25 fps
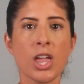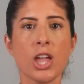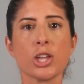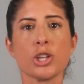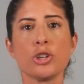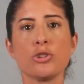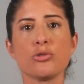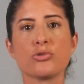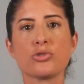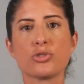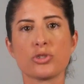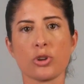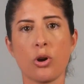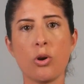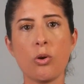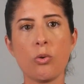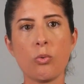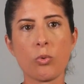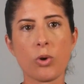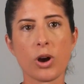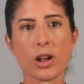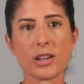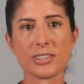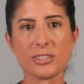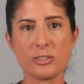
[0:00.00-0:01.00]
you don't
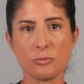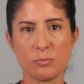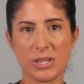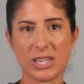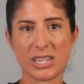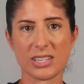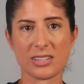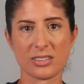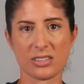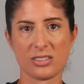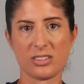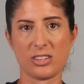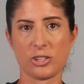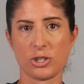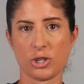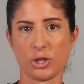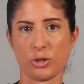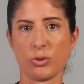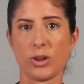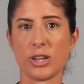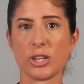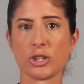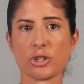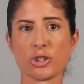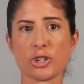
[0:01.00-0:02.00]
want to be in a
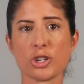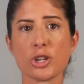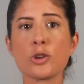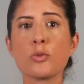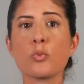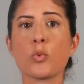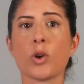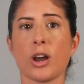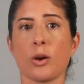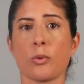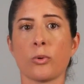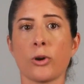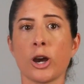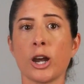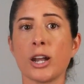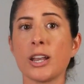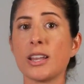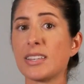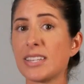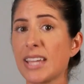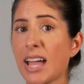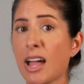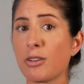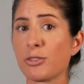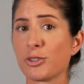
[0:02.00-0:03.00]
situation where we're in a
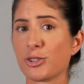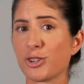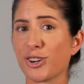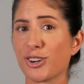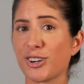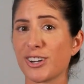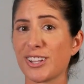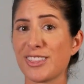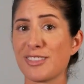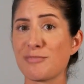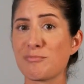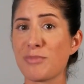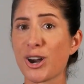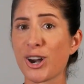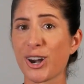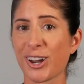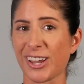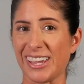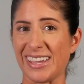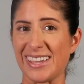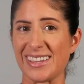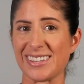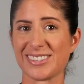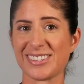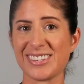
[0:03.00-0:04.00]
downturn in the
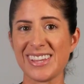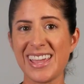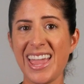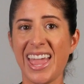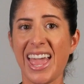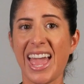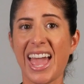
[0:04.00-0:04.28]
markets